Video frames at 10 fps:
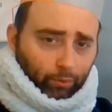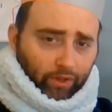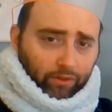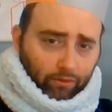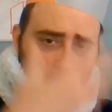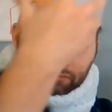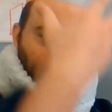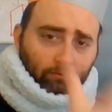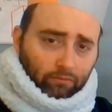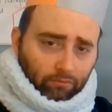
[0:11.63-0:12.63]
Wizard
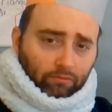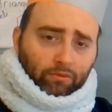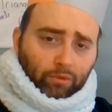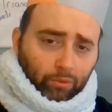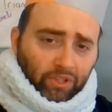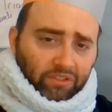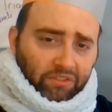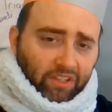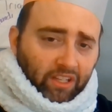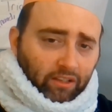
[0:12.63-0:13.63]

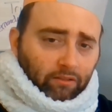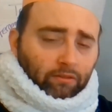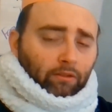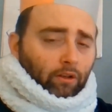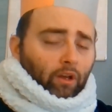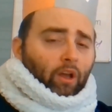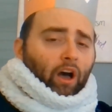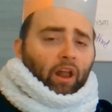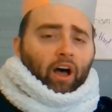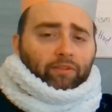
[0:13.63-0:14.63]
King.
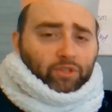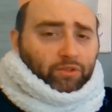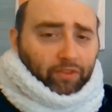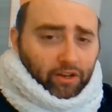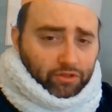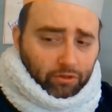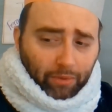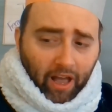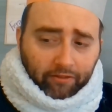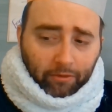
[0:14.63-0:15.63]
And I have just
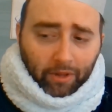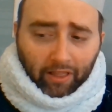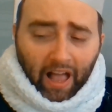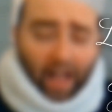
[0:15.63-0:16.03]
ventured back from the